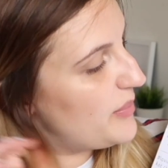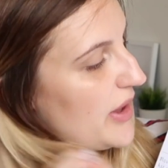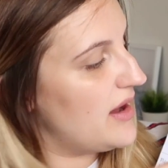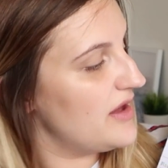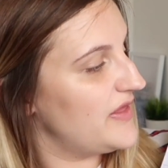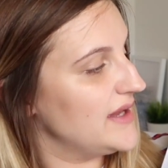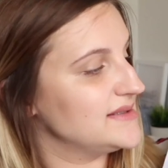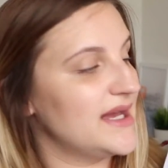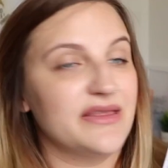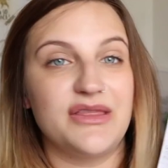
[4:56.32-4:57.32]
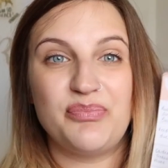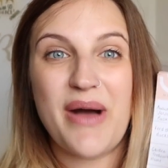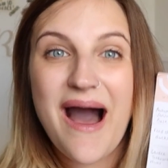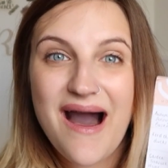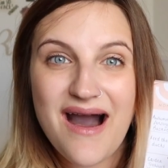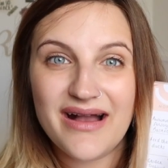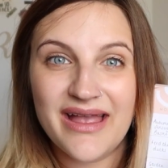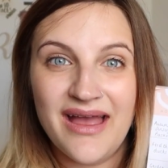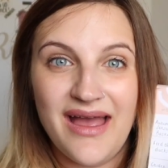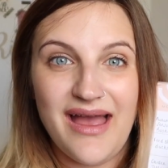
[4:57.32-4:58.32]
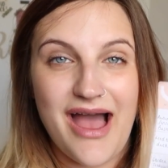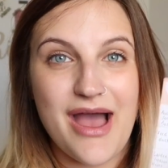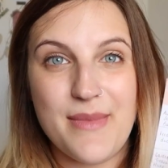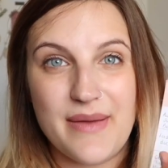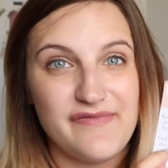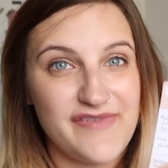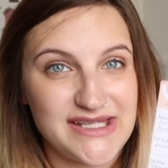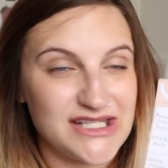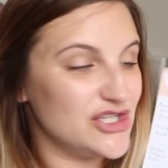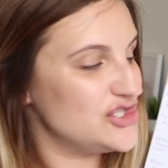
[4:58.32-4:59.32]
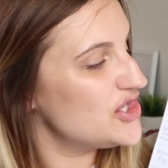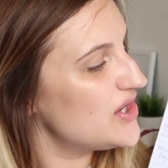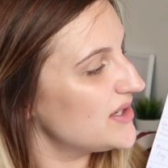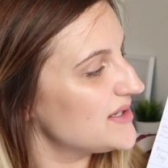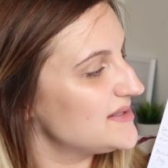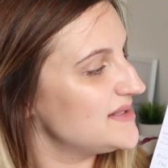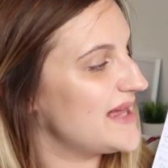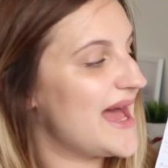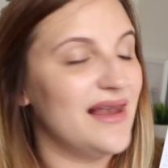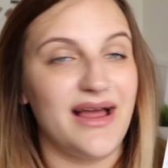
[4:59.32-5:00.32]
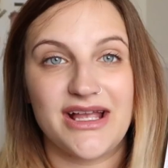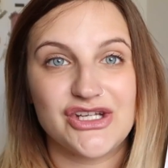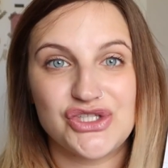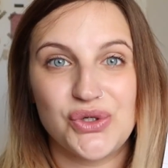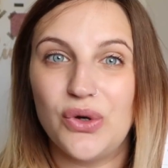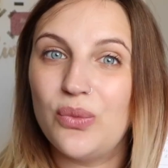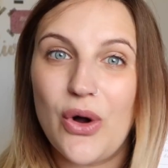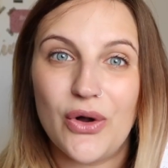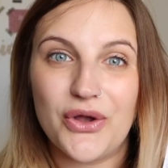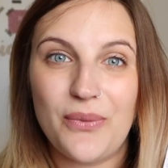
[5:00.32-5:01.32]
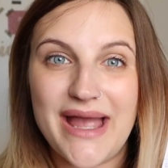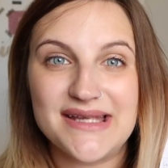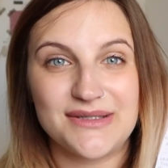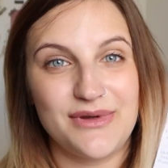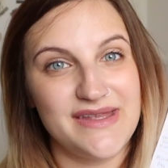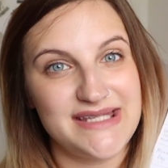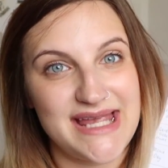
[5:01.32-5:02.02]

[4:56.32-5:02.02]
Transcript: up are things like the park and feeding the ducks. They're like a short walk away, so on the